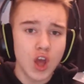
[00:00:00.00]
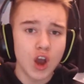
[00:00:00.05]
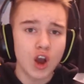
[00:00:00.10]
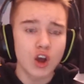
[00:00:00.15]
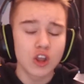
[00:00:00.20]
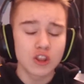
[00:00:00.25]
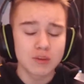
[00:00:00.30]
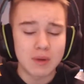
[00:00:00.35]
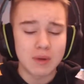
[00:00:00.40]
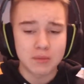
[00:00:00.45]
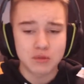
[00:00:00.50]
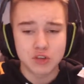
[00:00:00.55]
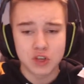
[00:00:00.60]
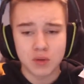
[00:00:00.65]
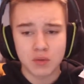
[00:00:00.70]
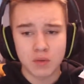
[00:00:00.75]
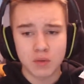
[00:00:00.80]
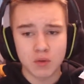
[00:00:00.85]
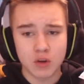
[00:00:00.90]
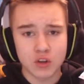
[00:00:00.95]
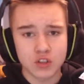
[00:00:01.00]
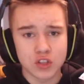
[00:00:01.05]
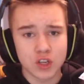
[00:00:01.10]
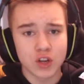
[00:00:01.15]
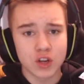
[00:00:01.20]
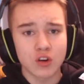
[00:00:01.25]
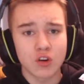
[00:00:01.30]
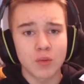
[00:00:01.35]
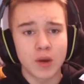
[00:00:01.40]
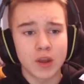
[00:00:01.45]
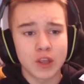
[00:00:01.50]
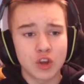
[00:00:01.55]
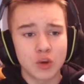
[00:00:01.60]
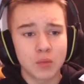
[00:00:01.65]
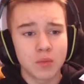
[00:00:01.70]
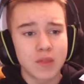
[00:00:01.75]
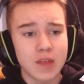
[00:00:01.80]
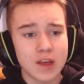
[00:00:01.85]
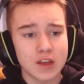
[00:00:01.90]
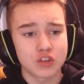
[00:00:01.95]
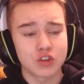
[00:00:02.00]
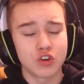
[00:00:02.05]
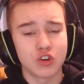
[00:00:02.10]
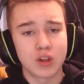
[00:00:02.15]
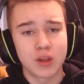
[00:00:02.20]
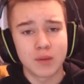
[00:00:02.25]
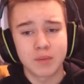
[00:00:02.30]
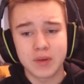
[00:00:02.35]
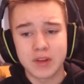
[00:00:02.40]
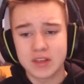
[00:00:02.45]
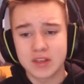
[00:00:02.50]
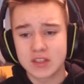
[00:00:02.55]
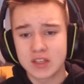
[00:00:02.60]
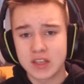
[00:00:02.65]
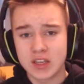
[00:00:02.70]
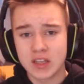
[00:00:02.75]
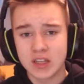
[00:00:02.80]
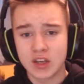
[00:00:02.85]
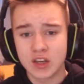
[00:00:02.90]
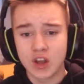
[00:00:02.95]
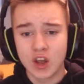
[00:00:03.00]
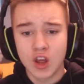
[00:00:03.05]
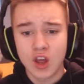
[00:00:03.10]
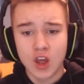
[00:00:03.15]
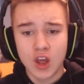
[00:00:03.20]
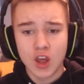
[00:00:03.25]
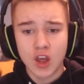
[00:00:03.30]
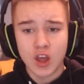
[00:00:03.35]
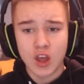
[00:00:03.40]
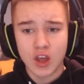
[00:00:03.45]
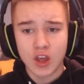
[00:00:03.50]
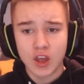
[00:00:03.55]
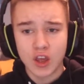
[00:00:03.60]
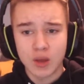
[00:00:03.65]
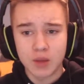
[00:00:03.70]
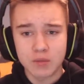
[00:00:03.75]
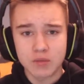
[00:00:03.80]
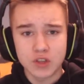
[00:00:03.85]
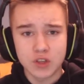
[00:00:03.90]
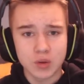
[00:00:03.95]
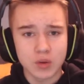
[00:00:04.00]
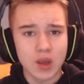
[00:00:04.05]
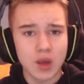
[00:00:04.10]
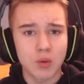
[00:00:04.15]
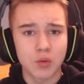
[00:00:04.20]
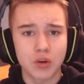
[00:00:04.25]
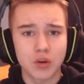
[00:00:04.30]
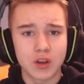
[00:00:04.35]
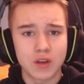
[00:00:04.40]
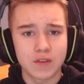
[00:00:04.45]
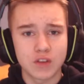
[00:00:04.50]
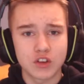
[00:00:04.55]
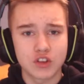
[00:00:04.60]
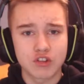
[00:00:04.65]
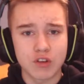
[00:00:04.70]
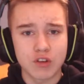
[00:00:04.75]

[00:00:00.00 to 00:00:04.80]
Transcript: on the map Shipment because I don't know about you, but that's all I've been seeing. Um, so yeah, we're going to give it a